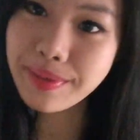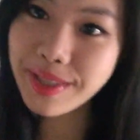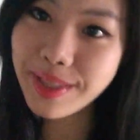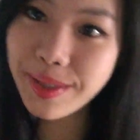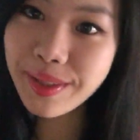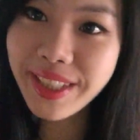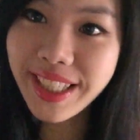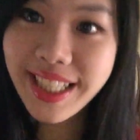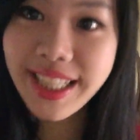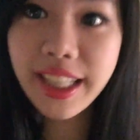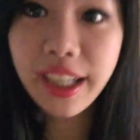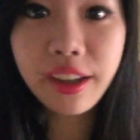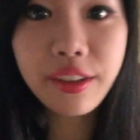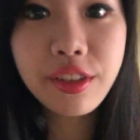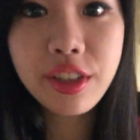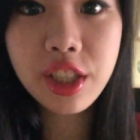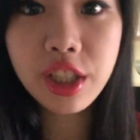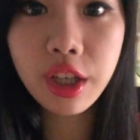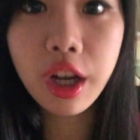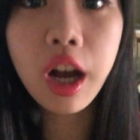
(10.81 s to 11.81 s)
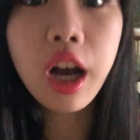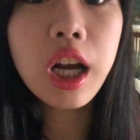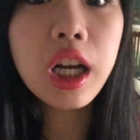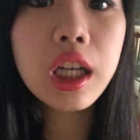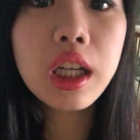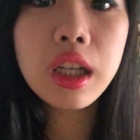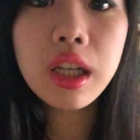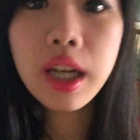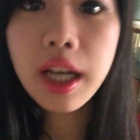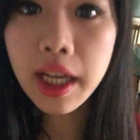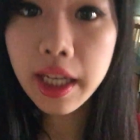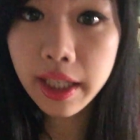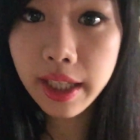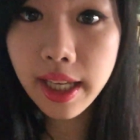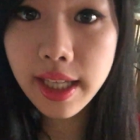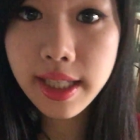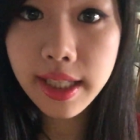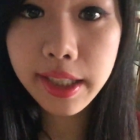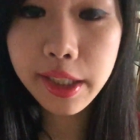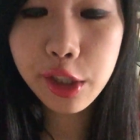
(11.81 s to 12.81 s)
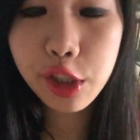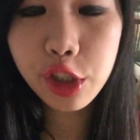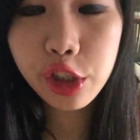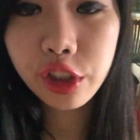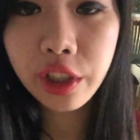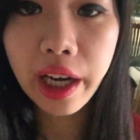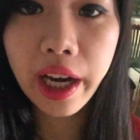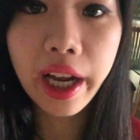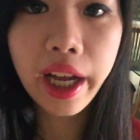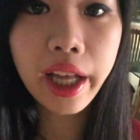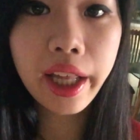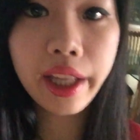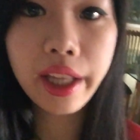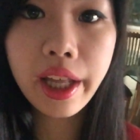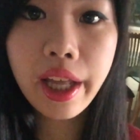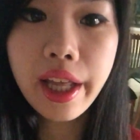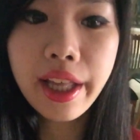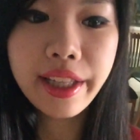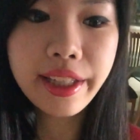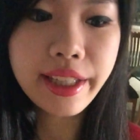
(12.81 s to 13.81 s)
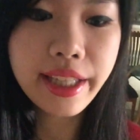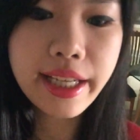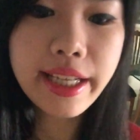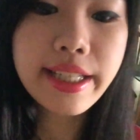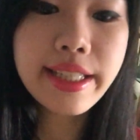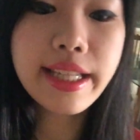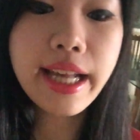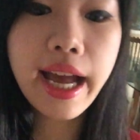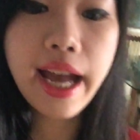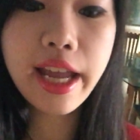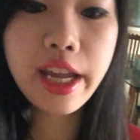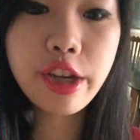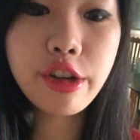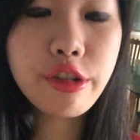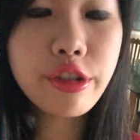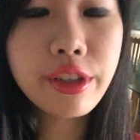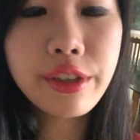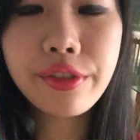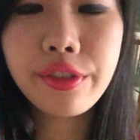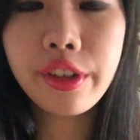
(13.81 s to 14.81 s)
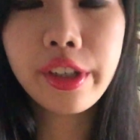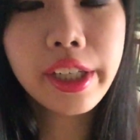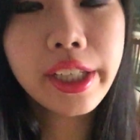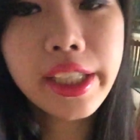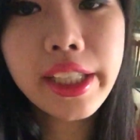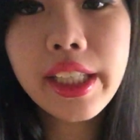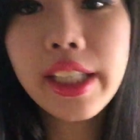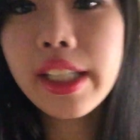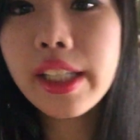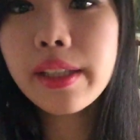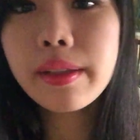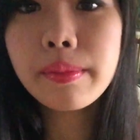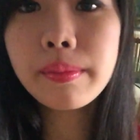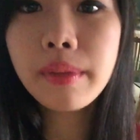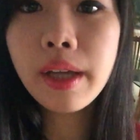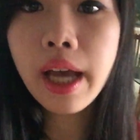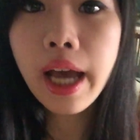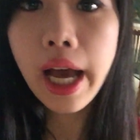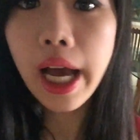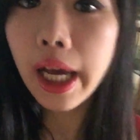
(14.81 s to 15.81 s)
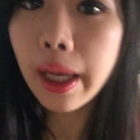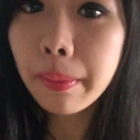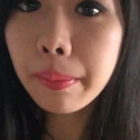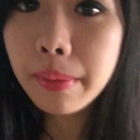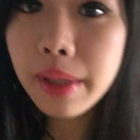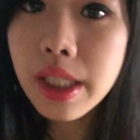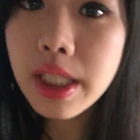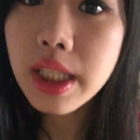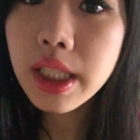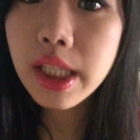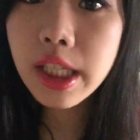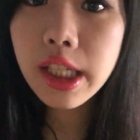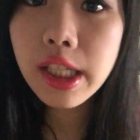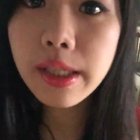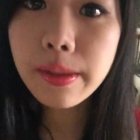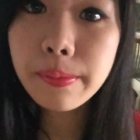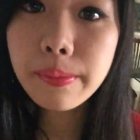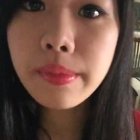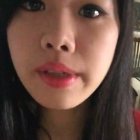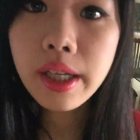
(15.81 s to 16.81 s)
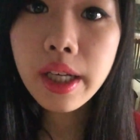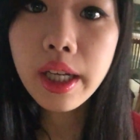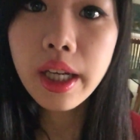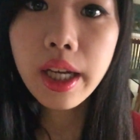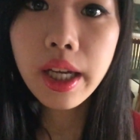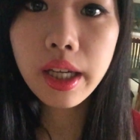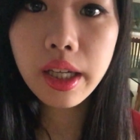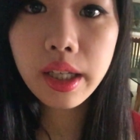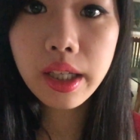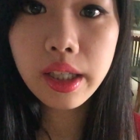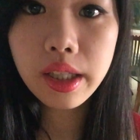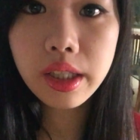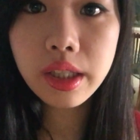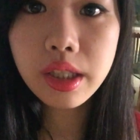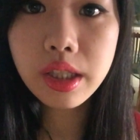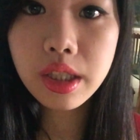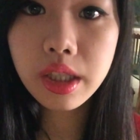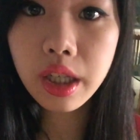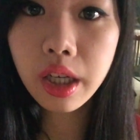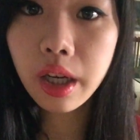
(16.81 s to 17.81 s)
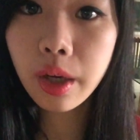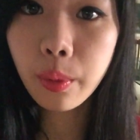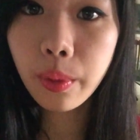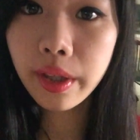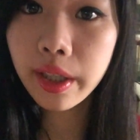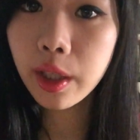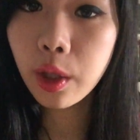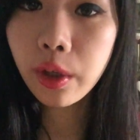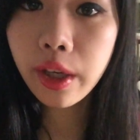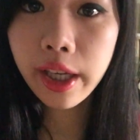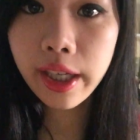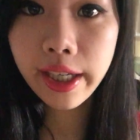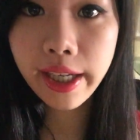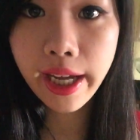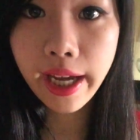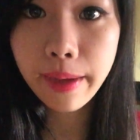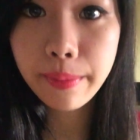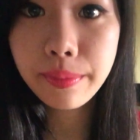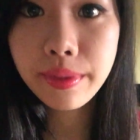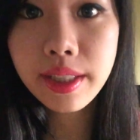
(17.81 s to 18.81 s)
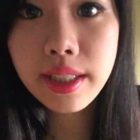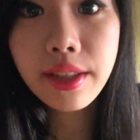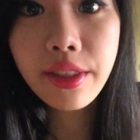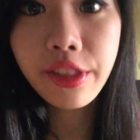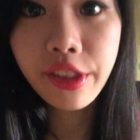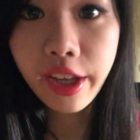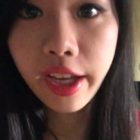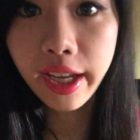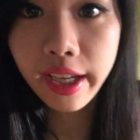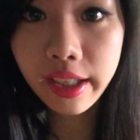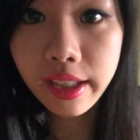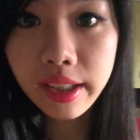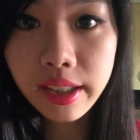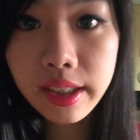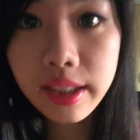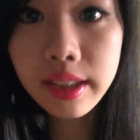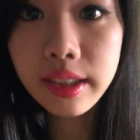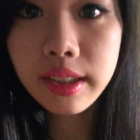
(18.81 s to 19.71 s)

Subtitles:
still in a state of shock. Yes, I did cry. Yes, I grieve for him. I miss him. And when I look at the empty tank,